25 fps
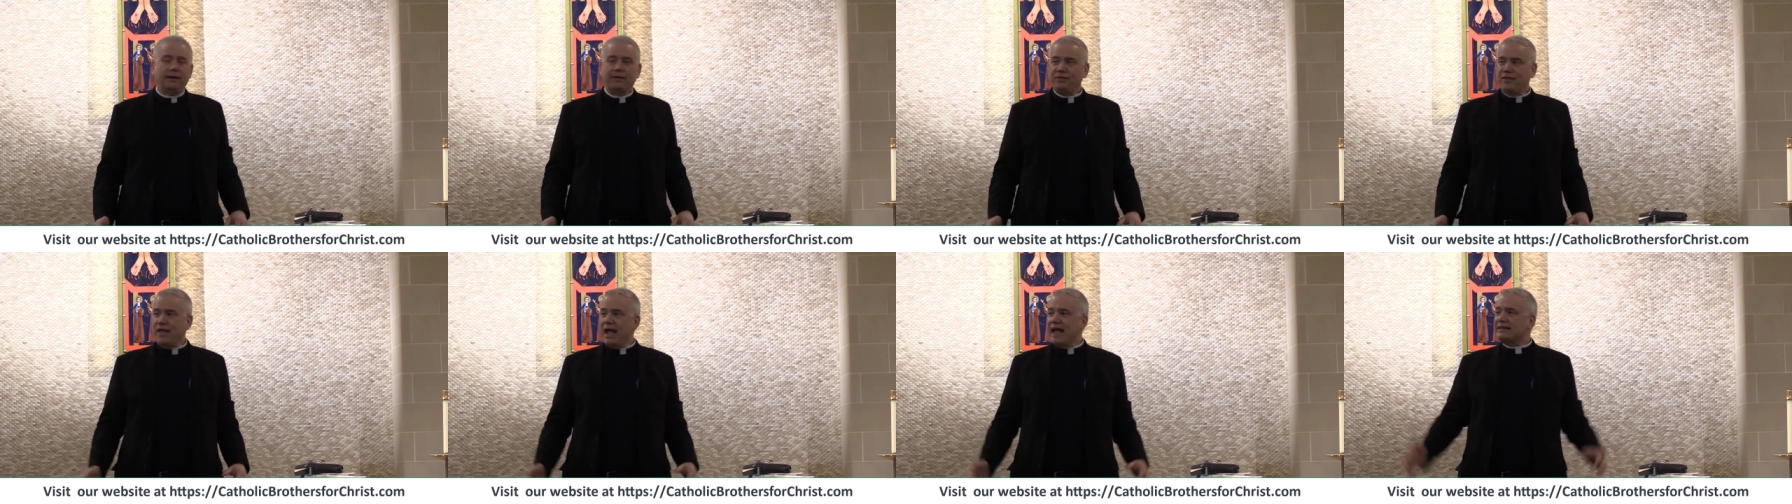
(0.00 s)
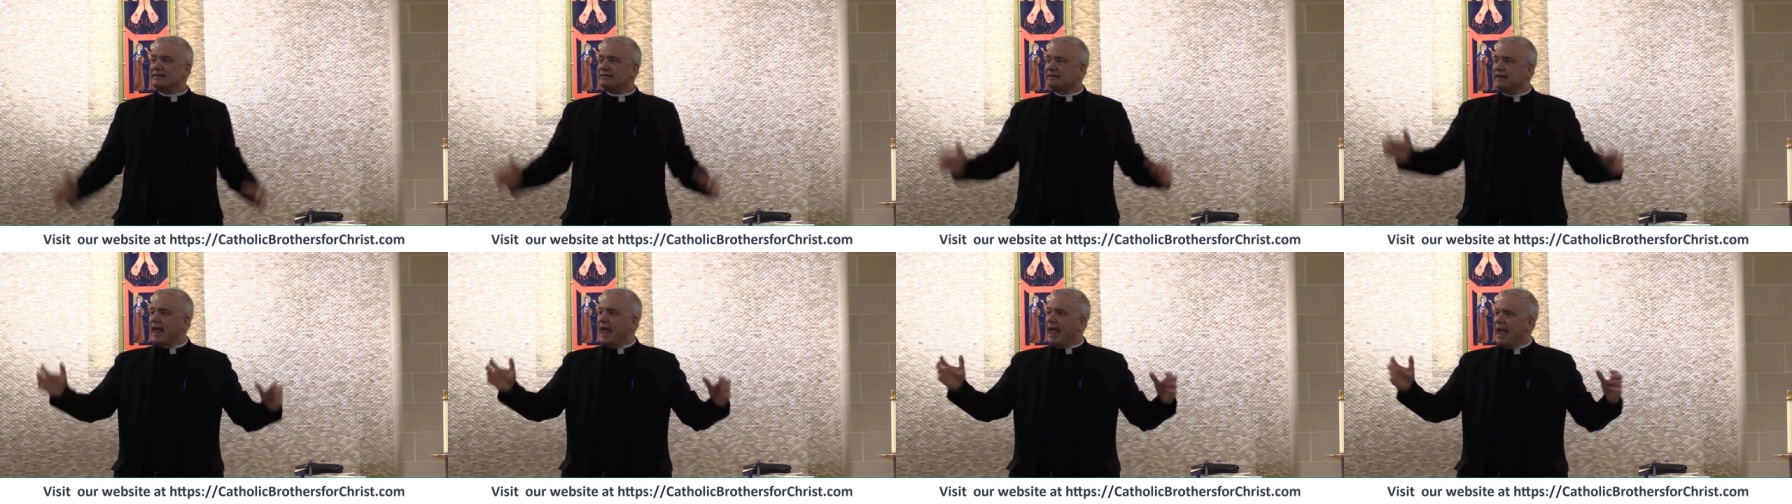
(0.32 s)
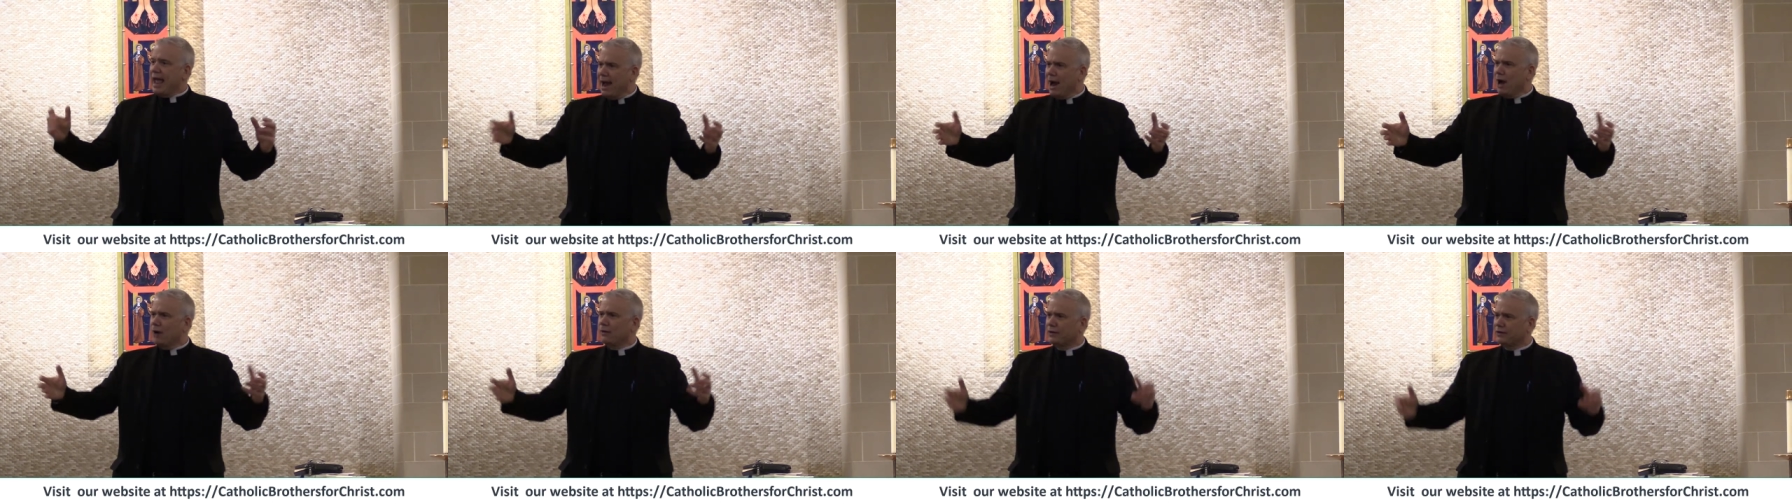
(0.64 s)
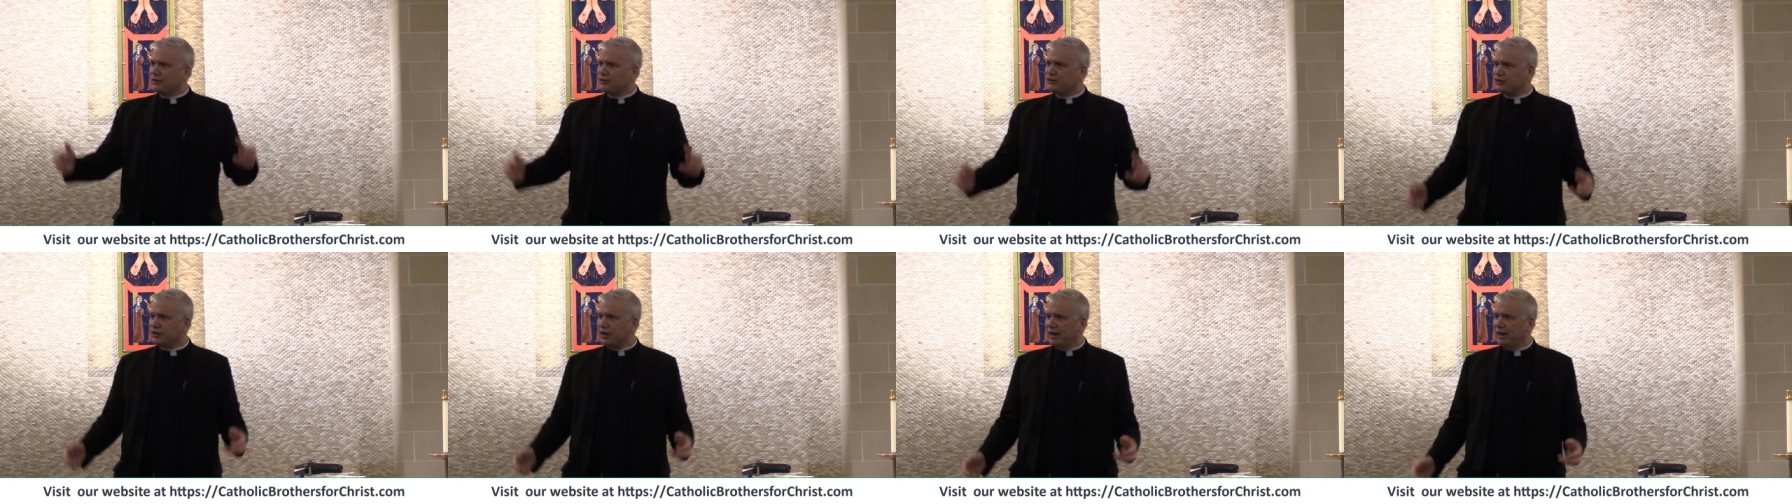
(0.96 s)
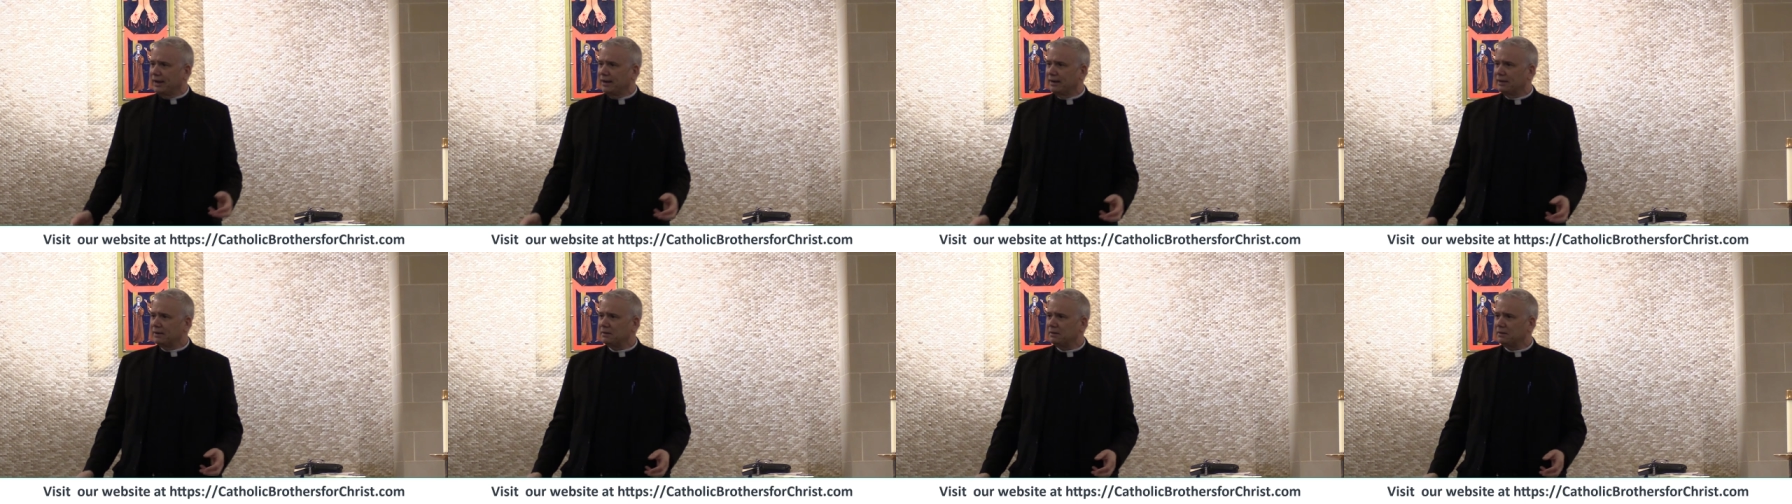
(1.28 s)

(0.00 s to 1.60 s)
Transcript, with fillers: That's heresy.